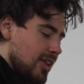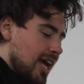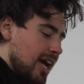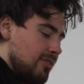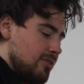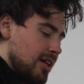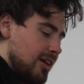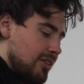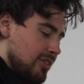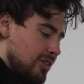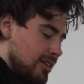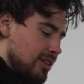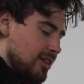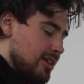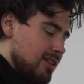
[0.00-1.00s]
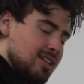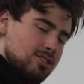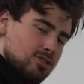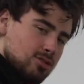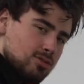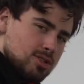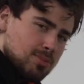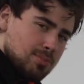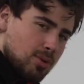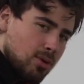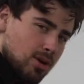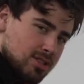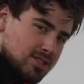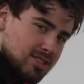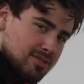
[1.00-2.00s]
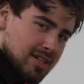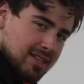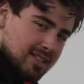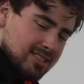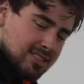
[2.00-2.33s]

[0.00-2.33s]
they have like the lintel supports around the